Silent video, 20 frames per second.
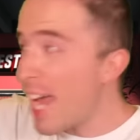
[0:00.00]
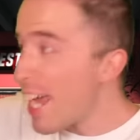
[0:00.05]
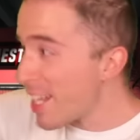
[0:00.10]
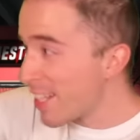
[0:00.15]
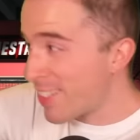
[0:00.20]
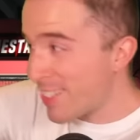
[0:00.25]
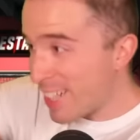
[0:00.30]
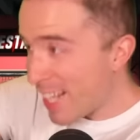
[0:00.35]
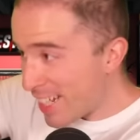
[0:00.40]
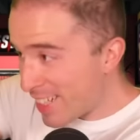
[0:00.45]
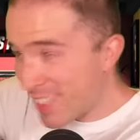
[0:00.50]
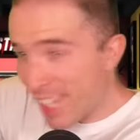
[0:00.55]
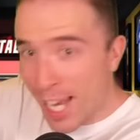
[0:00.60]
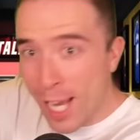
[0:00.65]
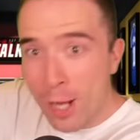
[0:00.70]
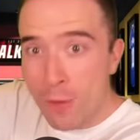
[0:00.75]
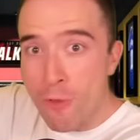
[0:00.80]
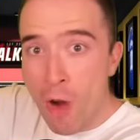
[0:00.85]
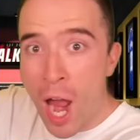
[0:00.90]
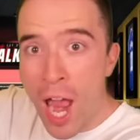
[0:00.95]
is
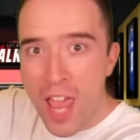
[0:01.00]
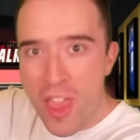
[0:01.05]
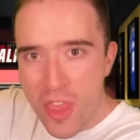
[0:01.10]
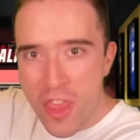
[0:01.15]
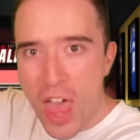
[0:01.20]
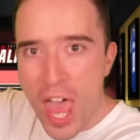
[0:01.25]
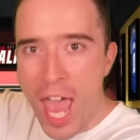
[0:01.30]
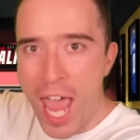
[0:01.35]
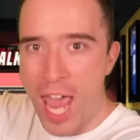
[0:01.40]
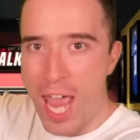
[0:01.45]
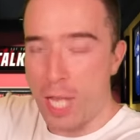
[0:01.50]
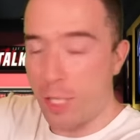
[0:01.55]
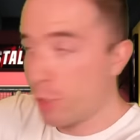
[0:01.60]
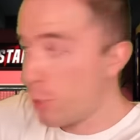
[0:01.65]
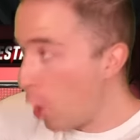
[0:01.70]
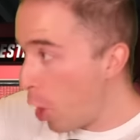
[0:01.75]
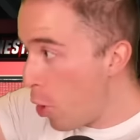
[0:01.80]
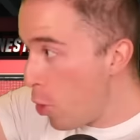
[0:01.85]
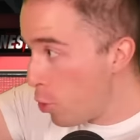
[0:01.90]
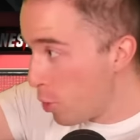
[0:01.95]
sitting right there.
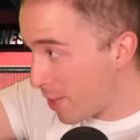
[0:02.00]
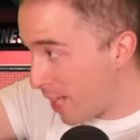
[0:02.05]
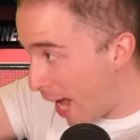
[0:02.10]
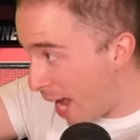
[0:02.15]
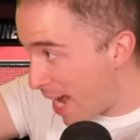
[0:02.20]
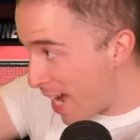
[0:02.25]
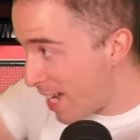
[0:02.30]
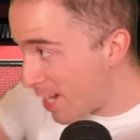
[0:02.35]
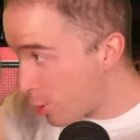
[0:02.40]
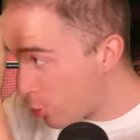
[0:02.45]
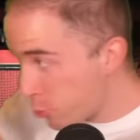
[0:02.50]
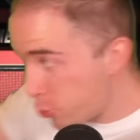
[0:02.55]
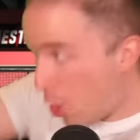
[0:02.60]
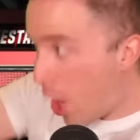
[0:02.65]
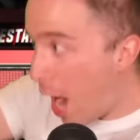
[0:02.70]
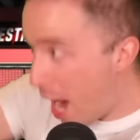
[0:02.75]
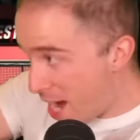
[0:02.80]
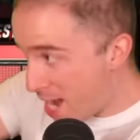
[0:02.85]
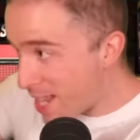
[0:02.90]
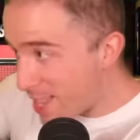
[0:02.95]
Jose is
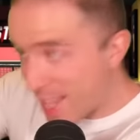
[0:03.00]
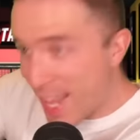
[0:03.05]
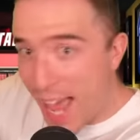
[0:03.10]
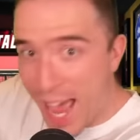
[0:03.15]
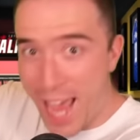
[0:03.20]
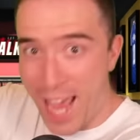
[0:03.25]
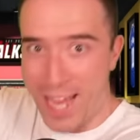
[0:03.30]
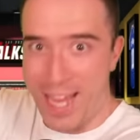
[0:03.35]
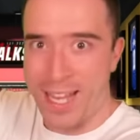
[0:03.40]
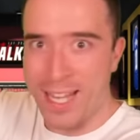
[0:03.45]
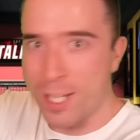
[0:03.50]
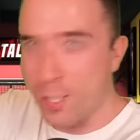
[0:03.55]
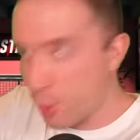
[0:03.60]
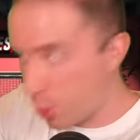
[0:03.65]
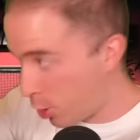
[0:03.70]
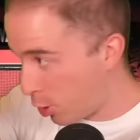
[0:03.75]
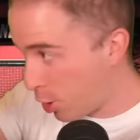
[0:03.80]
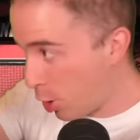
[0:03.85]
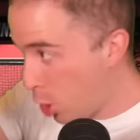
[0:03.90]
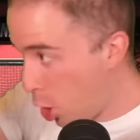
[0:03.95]
right there. He's
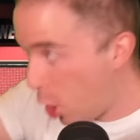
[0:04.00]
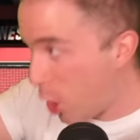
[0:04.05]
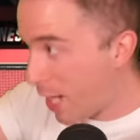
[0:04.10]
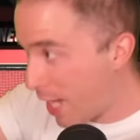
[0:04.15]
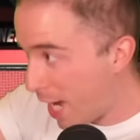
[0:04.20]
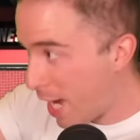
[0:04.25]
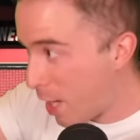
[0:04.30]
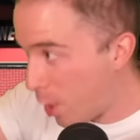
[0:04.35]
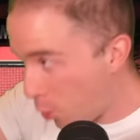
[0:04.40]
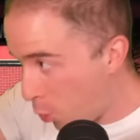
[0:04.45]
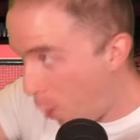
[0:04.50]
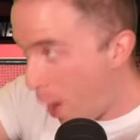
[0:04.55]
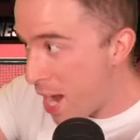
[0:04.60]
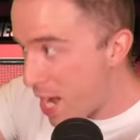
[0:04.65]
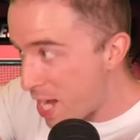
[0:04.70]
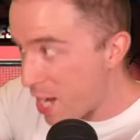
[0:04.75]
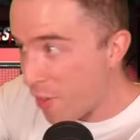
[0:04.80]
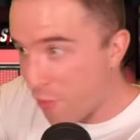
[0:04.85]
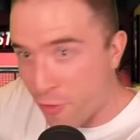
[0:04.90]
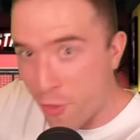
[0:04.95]
just looking and
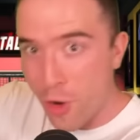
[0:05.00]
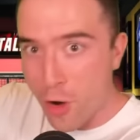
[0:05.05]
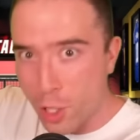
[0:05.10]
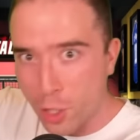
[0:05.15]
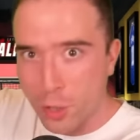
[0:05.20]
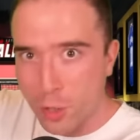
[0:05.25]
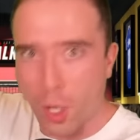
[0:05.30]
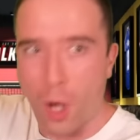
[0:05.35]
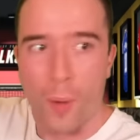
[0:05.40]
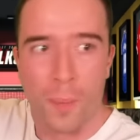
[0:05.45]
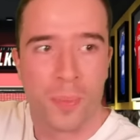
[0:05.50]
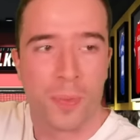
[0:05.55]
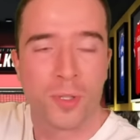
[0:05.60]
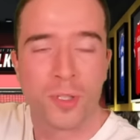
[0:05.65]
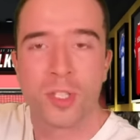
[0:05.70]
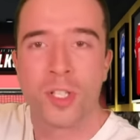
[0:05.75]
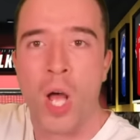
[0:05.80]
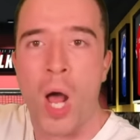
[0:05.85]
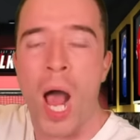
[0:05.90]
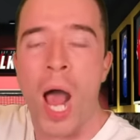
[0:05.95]
waiting for a job. Do
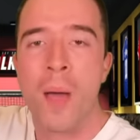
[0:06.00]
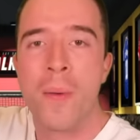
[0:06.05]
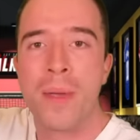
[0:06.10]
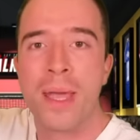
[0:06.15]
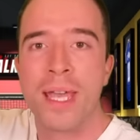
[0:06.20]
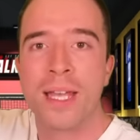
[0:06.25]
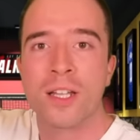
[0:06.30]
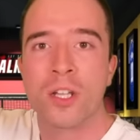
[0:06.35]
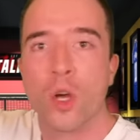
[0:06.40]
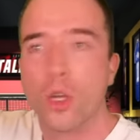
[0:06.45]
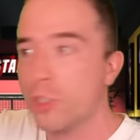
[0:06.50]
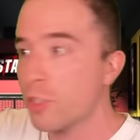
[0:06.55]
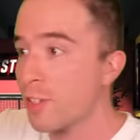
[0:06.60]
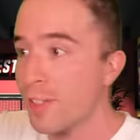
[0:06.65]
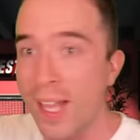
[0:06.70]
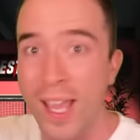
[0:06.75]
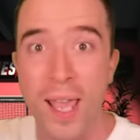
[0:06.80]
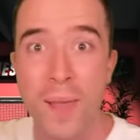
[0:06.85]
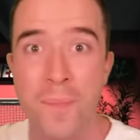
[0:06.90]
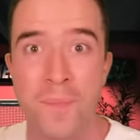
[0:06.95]
you know what I mean? Not just
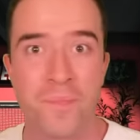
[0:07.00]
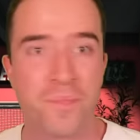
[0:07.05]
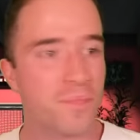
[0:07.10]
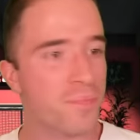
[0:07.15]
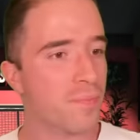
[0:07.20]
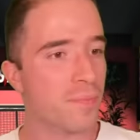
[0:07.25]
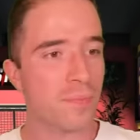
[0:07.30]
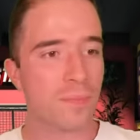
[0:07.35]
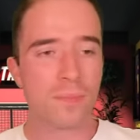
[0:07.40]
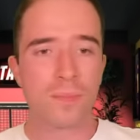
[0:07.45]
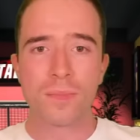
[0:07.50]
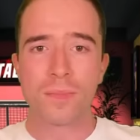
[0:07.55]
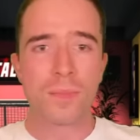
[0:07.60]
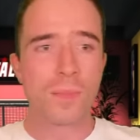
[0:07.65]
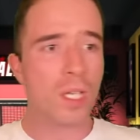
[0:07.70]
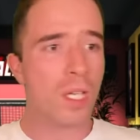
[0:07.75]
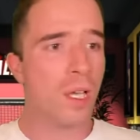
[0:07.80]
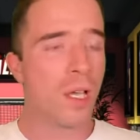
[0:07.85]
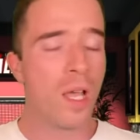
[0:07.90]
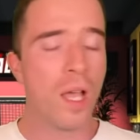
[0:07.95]
him.
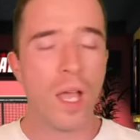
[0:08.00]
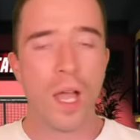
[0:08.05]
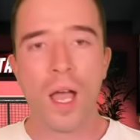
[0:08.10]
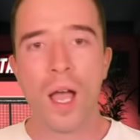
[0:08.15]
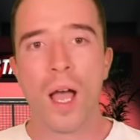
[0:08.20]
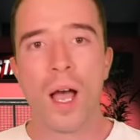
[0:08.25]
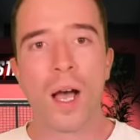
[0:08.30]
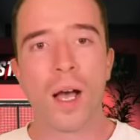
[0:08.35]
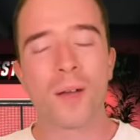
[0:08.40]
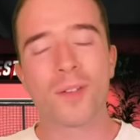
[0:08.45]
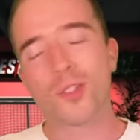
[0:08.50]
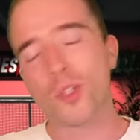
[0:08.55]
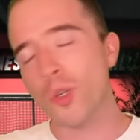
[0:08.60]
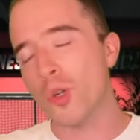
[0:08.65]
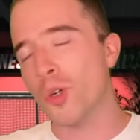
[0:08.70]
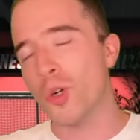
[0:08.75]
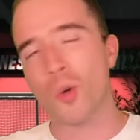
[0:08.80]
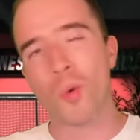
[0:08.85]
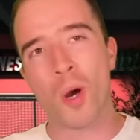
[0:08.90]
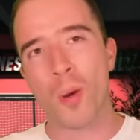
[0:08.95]

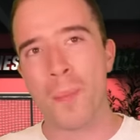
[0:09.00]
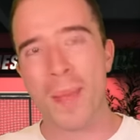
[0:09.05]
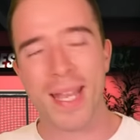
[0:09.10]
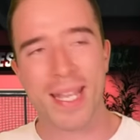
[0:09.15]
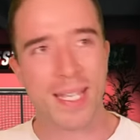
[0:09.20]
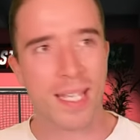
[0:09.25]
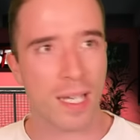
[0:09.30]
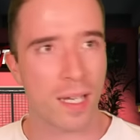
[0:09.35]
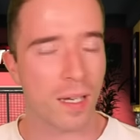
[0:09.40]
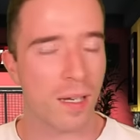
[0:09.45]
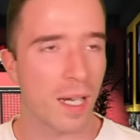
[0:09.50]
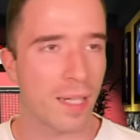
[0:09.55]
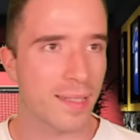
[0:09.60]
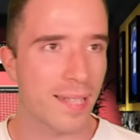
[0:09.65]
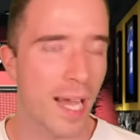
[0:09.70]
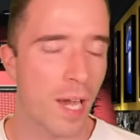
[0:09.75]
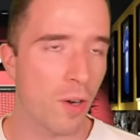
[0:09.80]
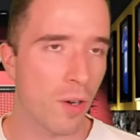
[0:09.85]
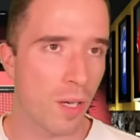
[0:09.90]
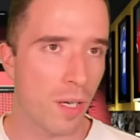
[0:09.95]
Tuchel won't make it, I
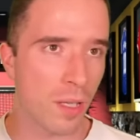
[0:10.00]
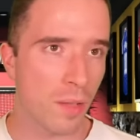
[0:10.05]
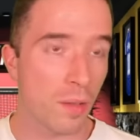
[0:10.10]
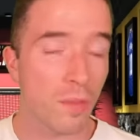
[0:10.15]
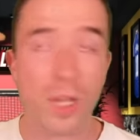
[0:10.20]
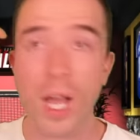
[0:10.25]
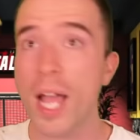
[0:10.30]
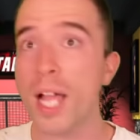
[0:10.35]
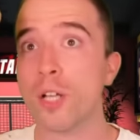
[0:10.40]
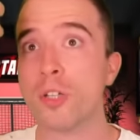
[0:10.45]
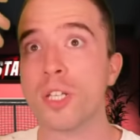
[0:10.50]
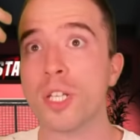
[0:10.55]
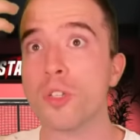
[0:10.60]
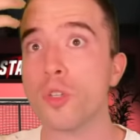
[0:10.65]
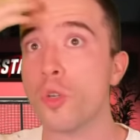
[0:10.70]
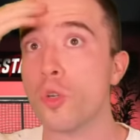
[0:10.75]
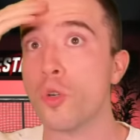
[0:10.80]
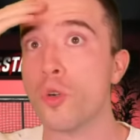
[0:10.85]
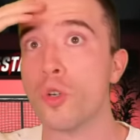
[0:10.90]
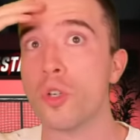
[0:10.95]
doubt. Actually,
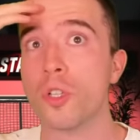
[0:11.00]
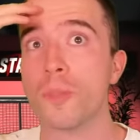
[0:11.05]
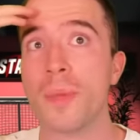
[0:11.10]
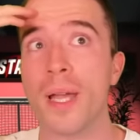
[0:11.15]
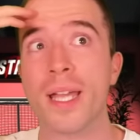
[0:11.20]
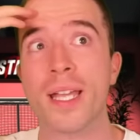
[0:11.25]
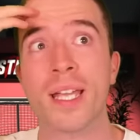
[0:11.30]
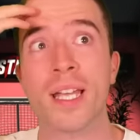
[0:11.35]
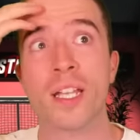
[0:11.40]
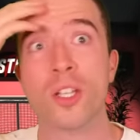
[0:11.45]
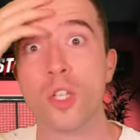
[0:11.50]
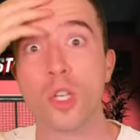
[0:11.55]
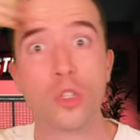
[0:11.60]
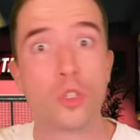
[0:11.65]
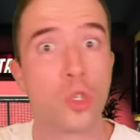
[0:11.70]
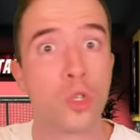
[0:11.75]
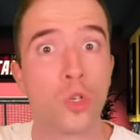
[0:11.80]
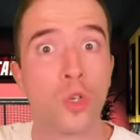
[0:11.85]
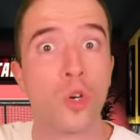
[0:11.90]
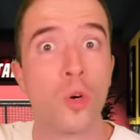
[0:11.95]
Tuchel could make it.
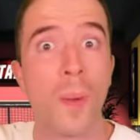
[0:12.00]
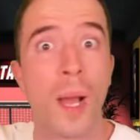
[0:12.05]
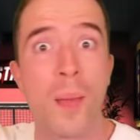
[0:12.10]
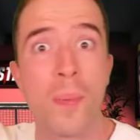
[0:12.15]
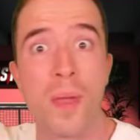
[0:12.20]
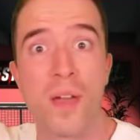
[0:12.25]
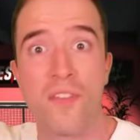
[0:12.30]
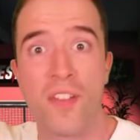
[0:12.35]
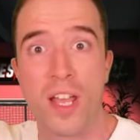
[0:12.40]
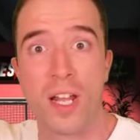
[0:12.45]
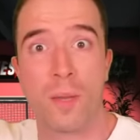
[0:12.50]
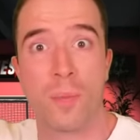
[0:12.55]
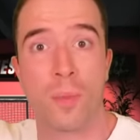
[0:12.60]
Tuchel might